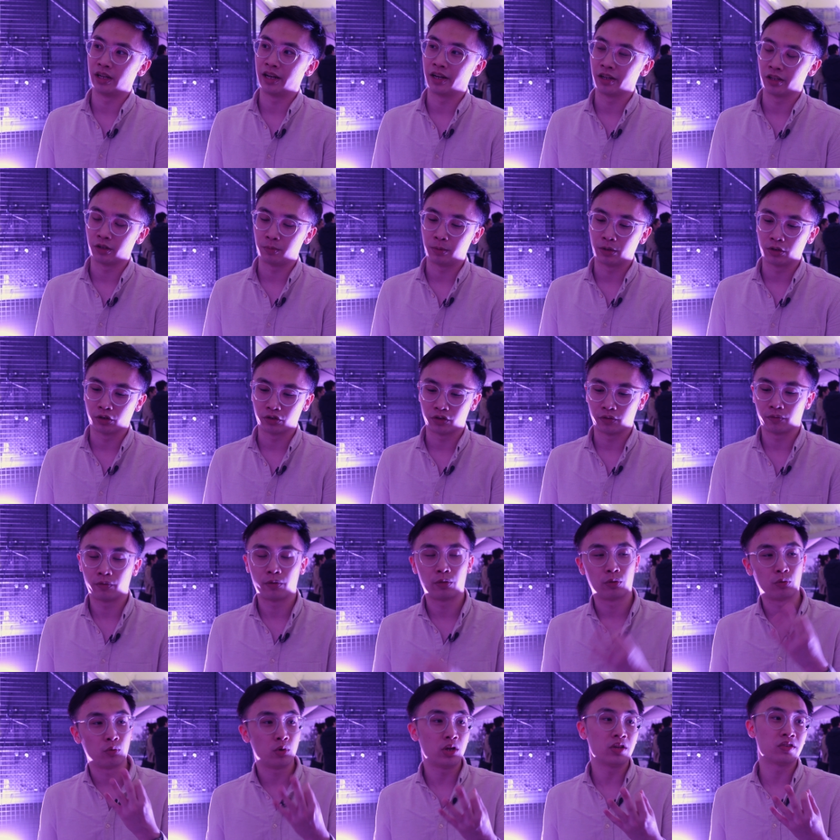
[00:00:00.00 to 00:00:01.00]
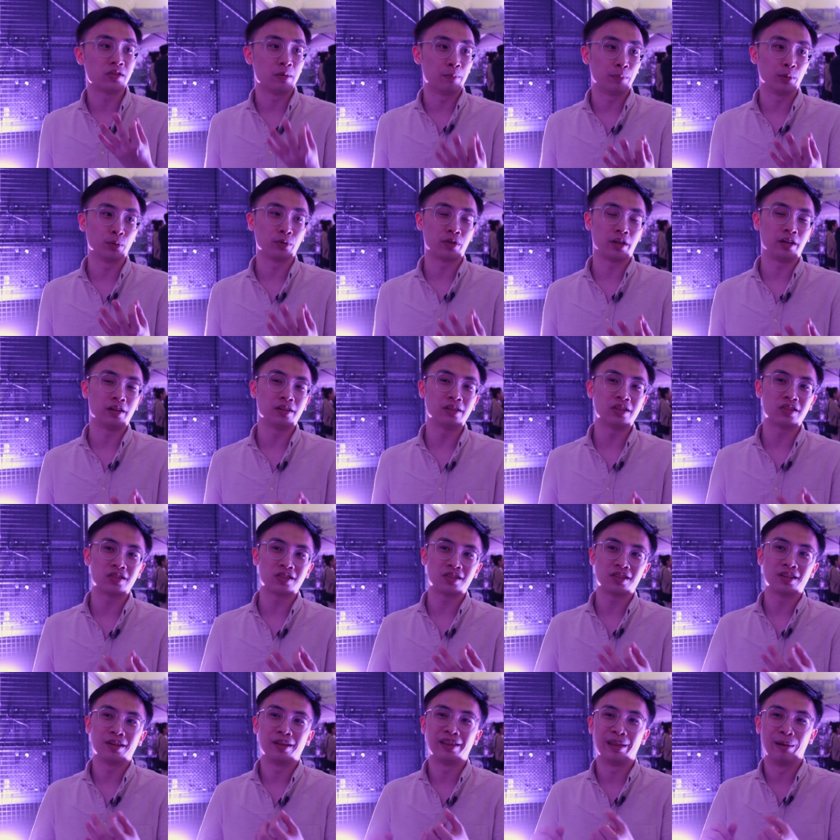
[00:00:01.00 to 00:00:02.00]
Solana is because of three simple
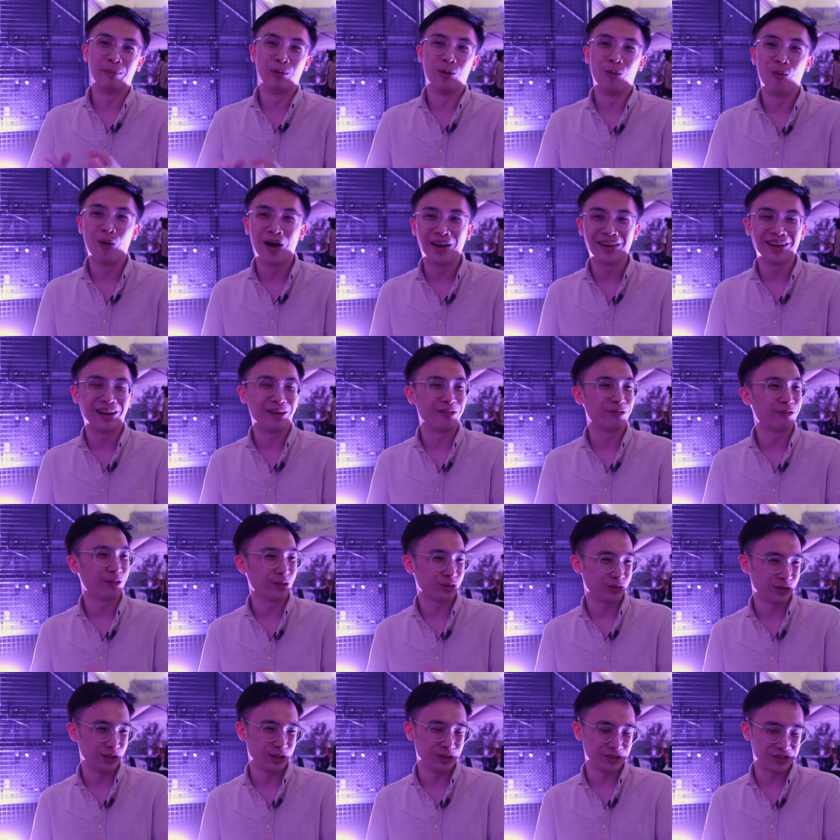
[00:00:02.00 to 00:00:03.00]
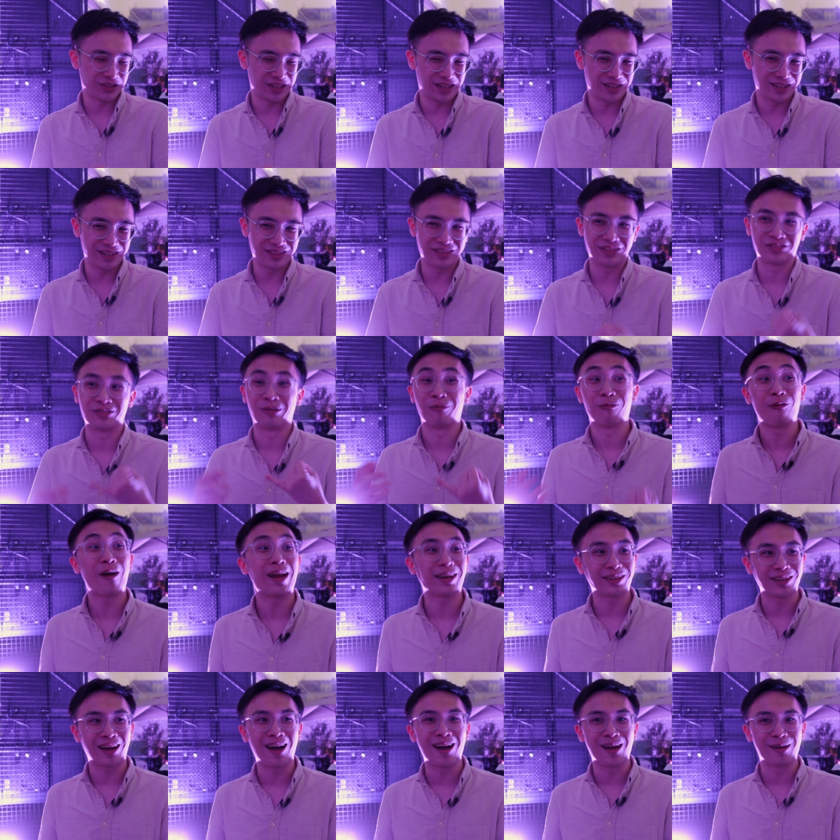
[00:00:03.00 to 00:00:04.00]
things. Number one, unfortunately to say this, is the
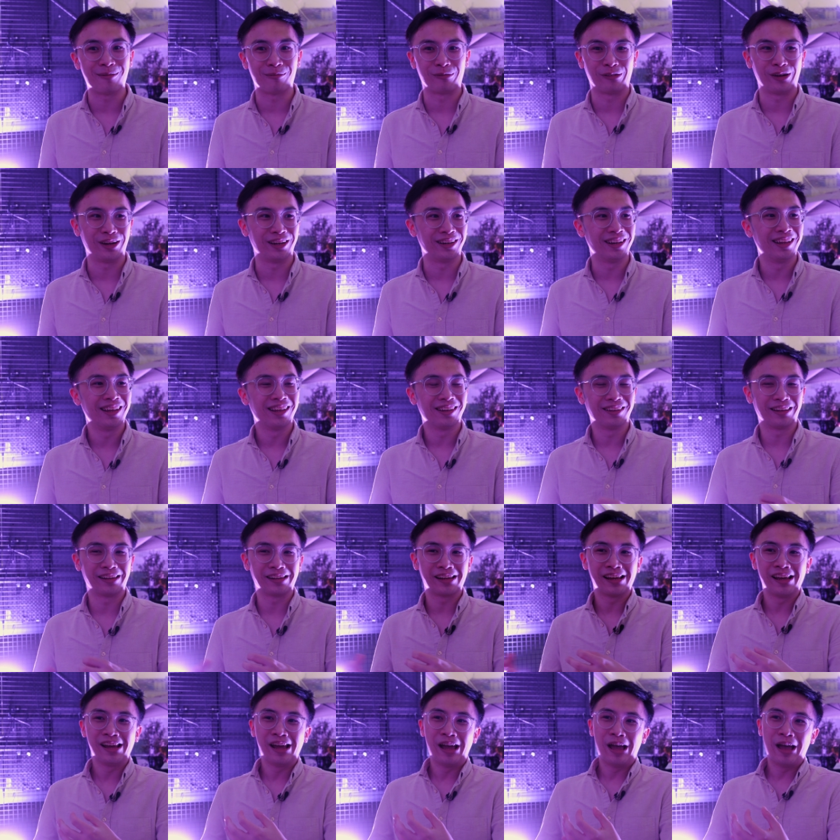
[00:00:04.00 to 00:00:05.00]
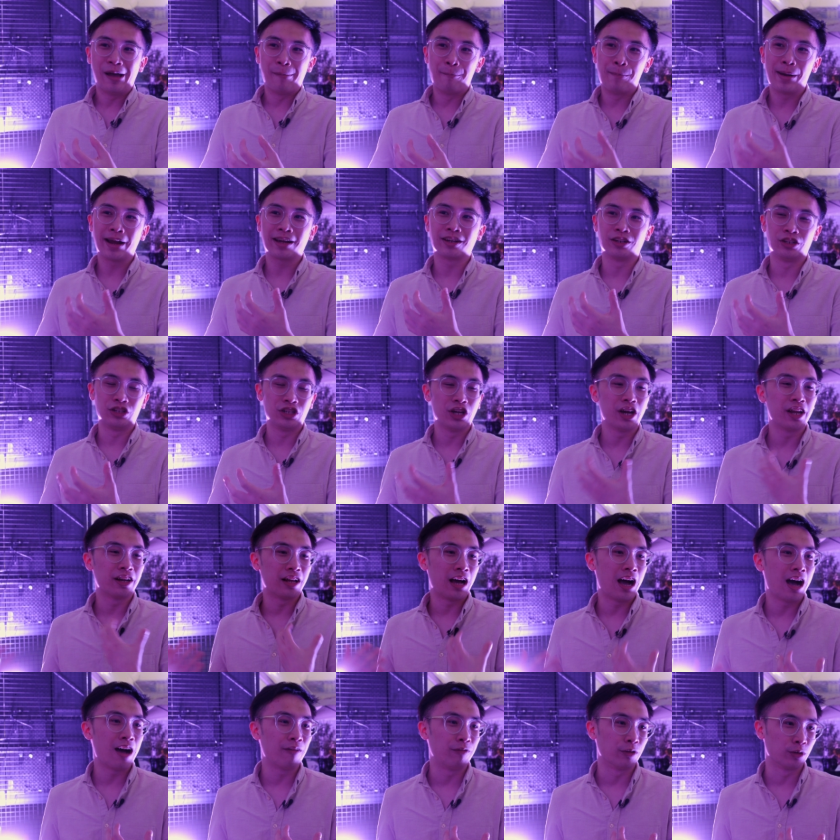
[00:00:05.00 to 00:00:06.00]
right time, right? Like yeah. Yeah. back a year and
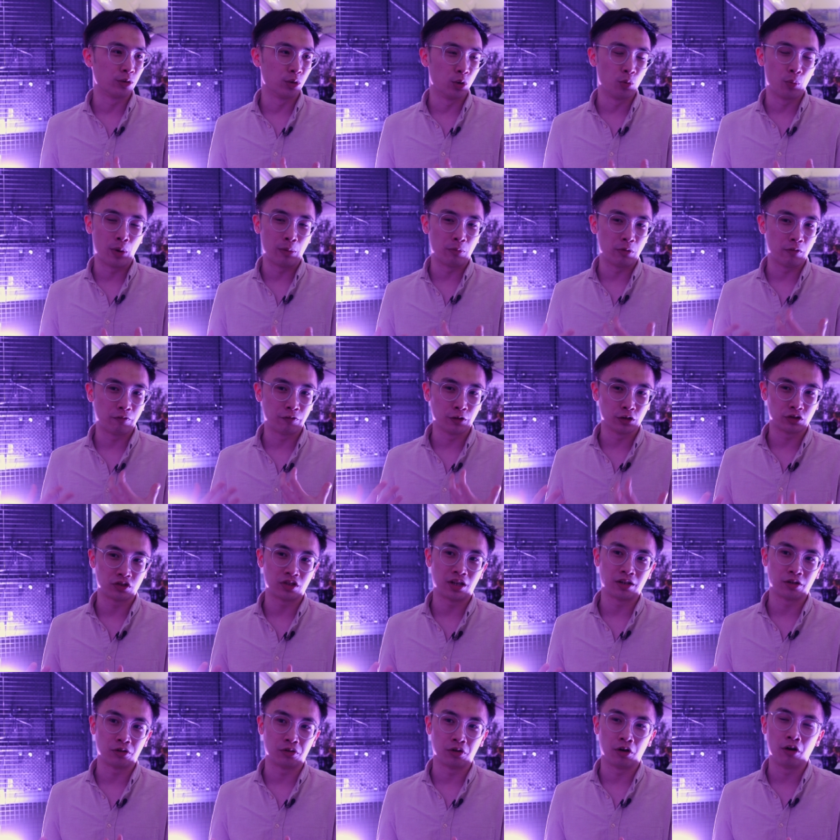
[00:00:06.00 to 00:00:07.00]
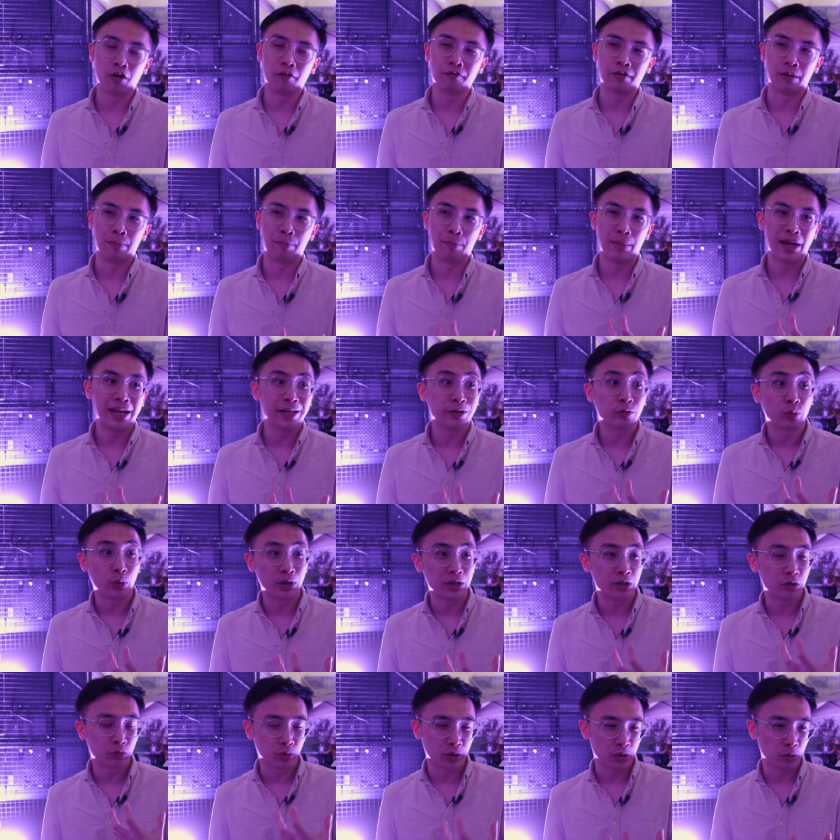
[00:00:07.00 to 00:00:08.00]
a half ago when I we agree. first started off in May
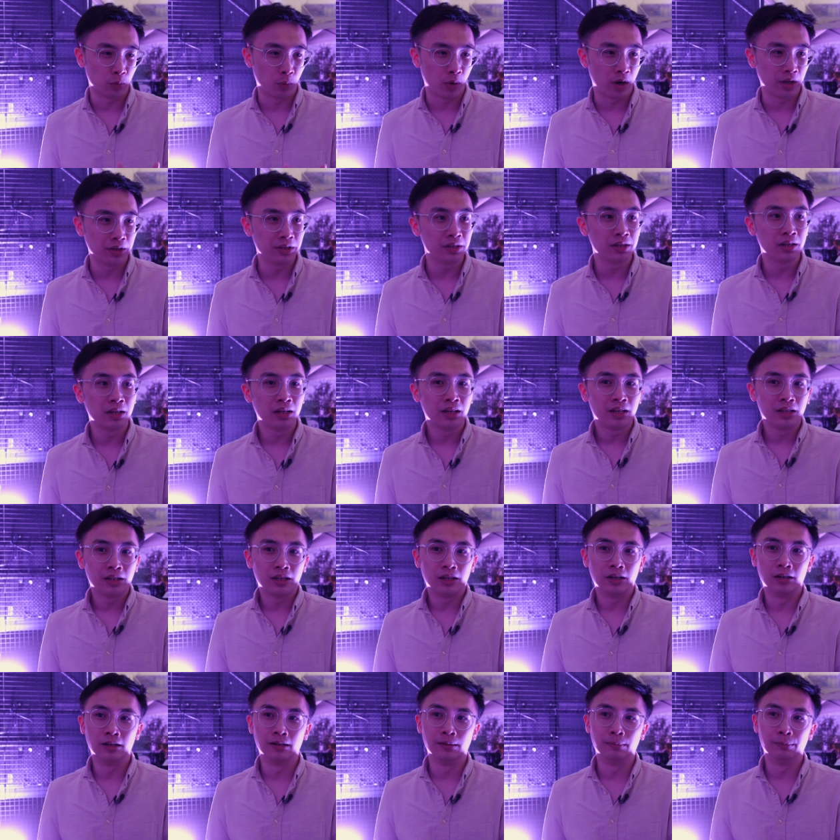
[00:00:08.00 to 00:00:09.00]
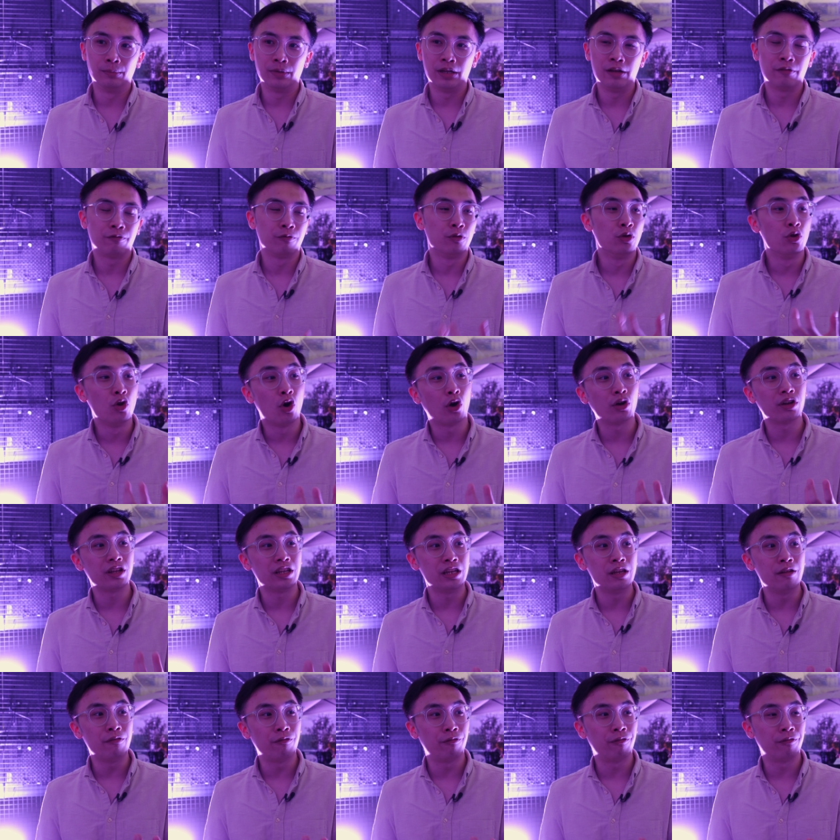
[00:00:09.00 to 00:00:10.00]
2021, um, if not
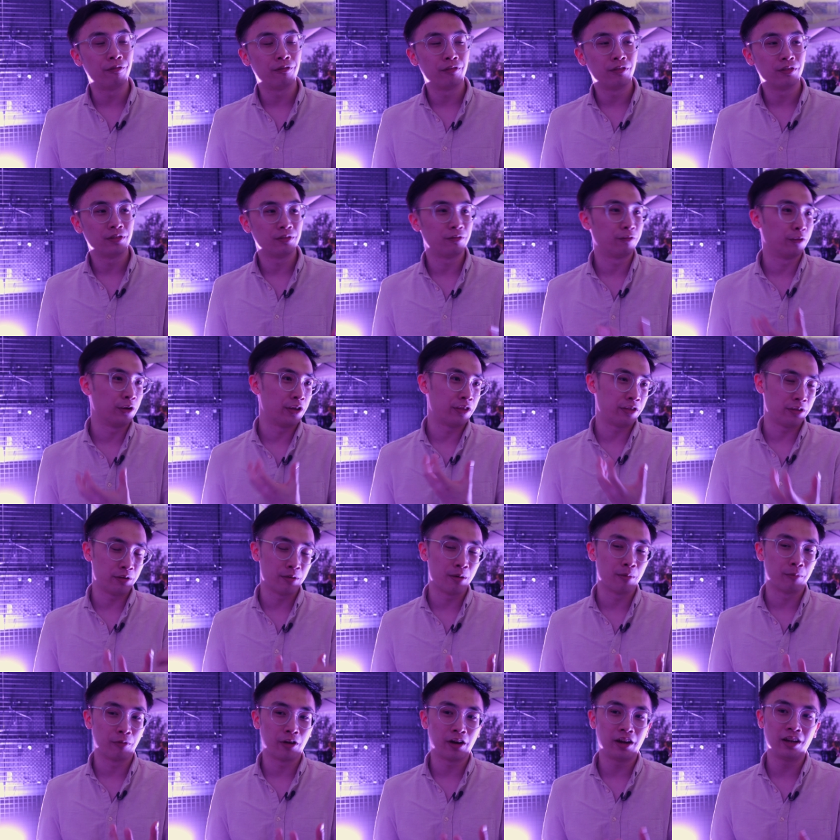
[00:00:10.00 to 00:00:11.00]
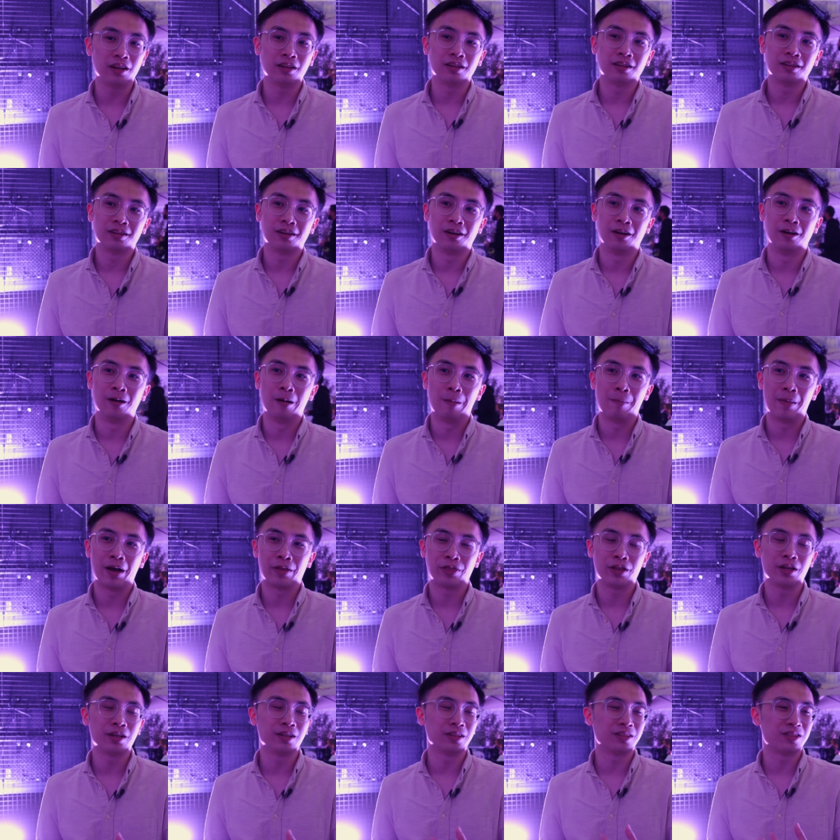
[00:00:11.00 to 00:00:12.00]
if for Ethereum, right? Um, I
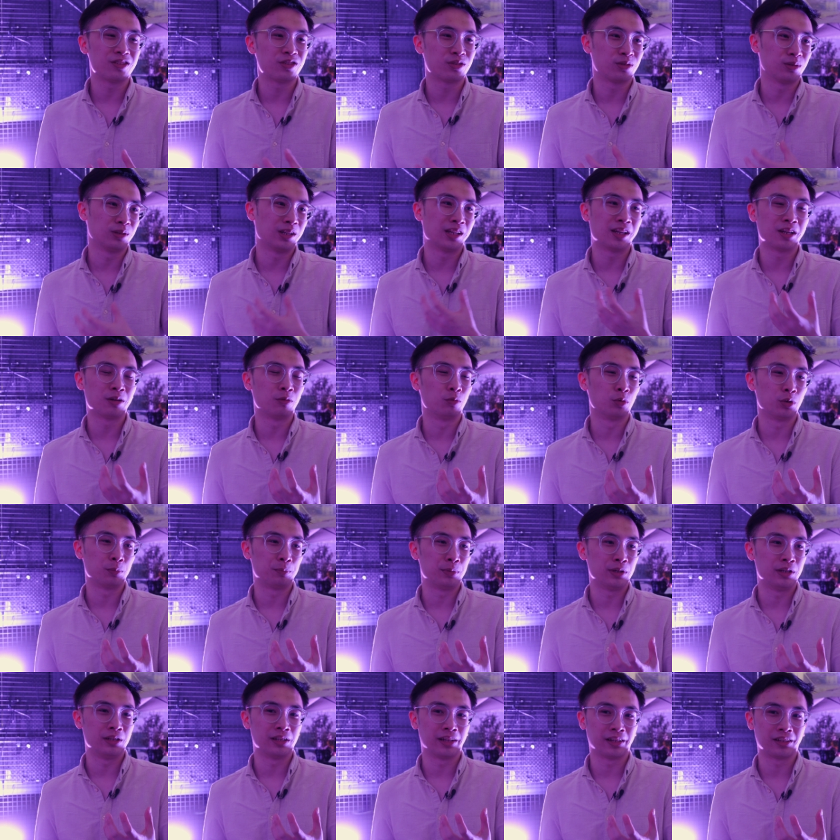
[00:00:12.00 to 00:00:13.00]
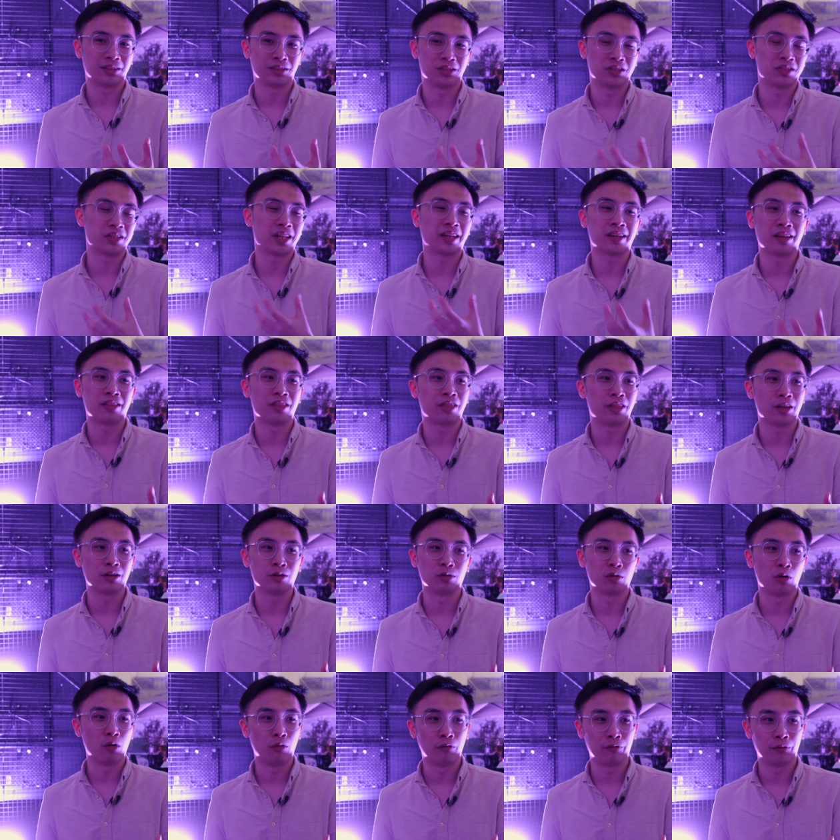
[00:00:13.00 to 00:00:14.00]
think Solana would be like the second thing
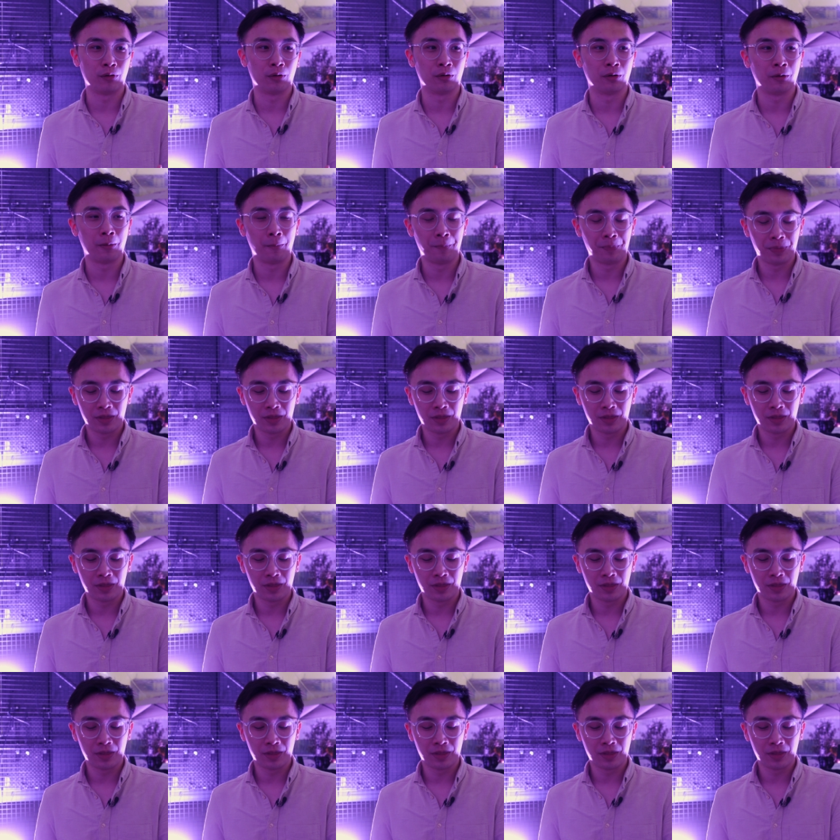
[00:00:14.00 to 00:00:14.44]
to go for.